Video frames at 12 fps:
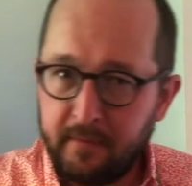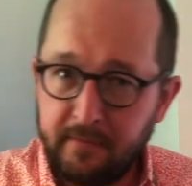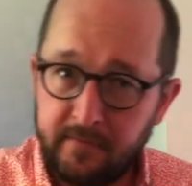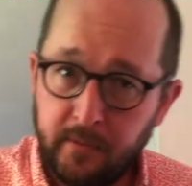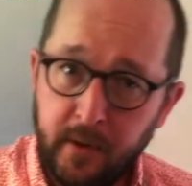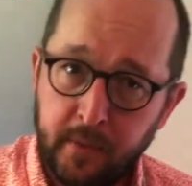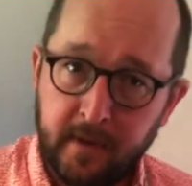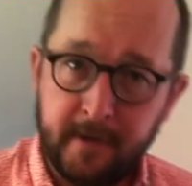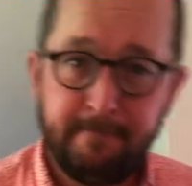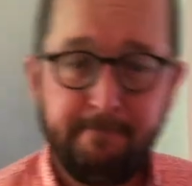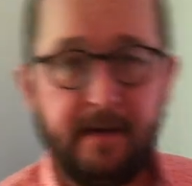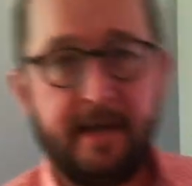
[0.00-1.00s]
Verona.
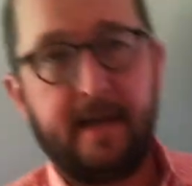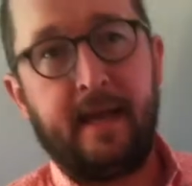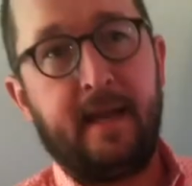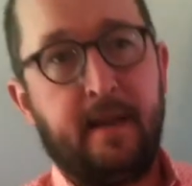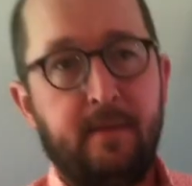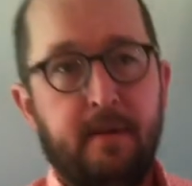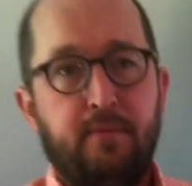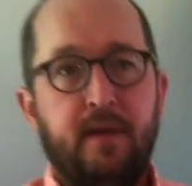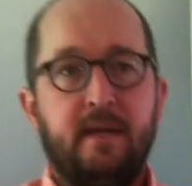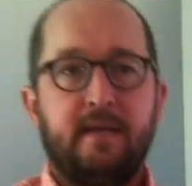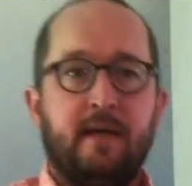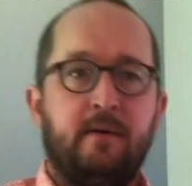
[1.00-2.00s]
And I'm going to play
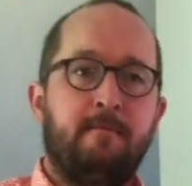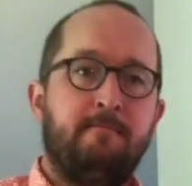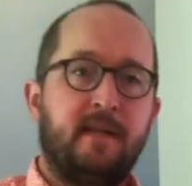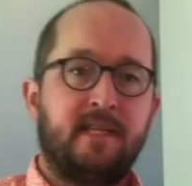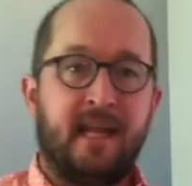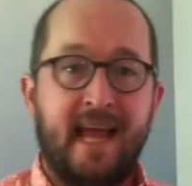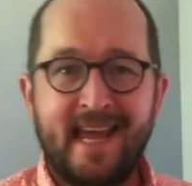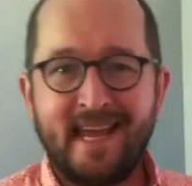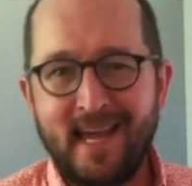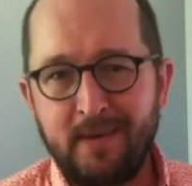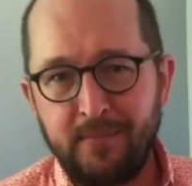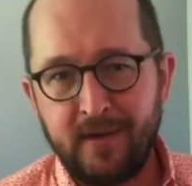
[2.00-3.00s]
it down. It's an
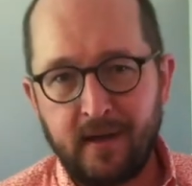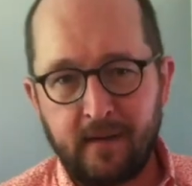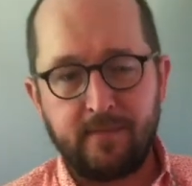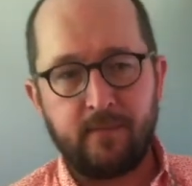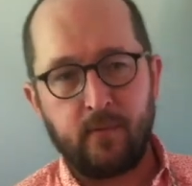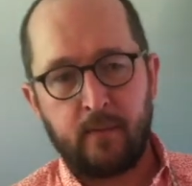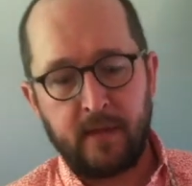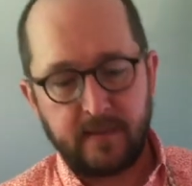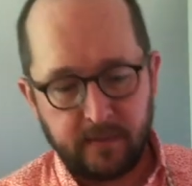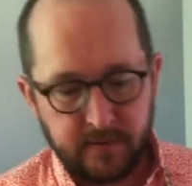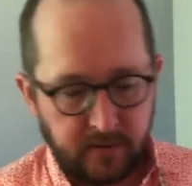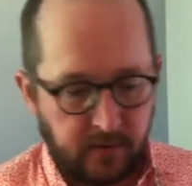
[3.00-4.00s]
AABA form. That's
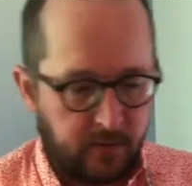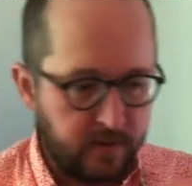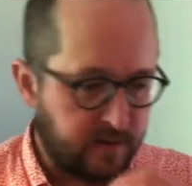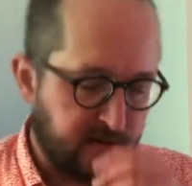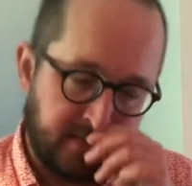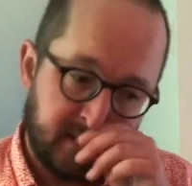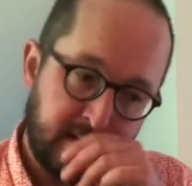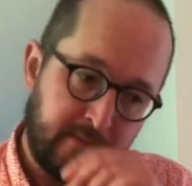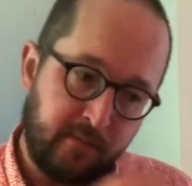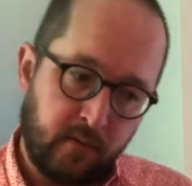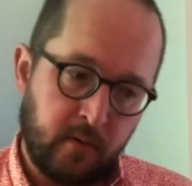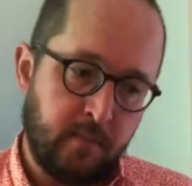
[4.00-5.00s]
always a good question. What's the
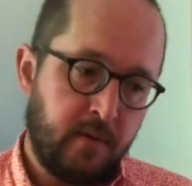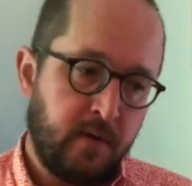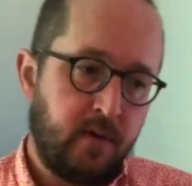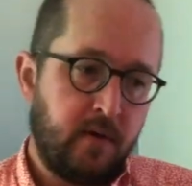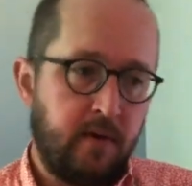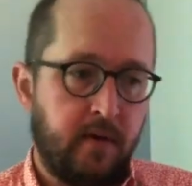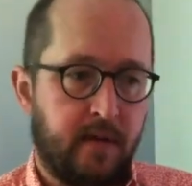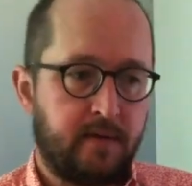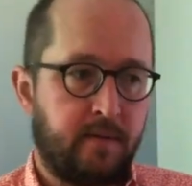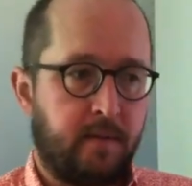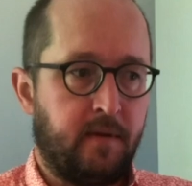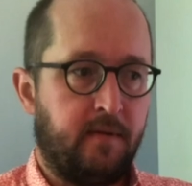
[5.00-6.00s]
form? That's
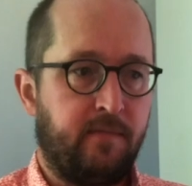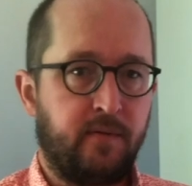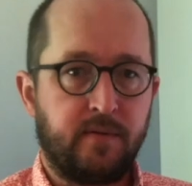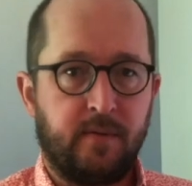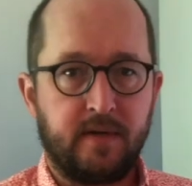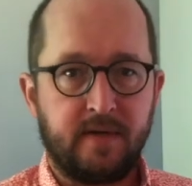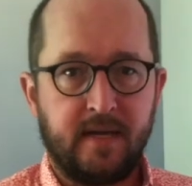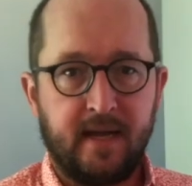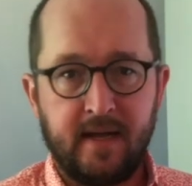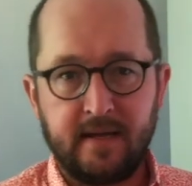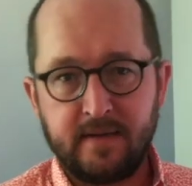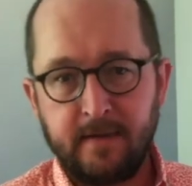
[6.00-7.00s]
probably the first question to
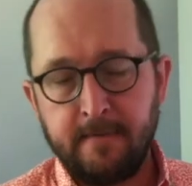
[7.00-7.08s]
ask.